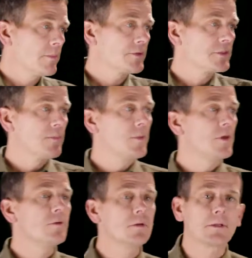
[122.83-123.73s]
about
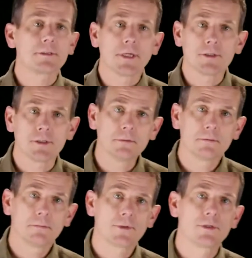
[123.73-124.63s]
CPU utilization,
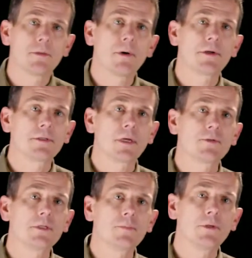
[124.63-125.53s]
which is the amount of time
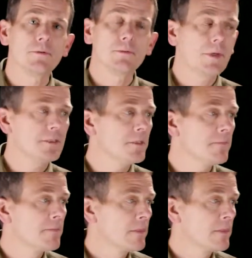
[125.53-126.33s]
a CPU is busy.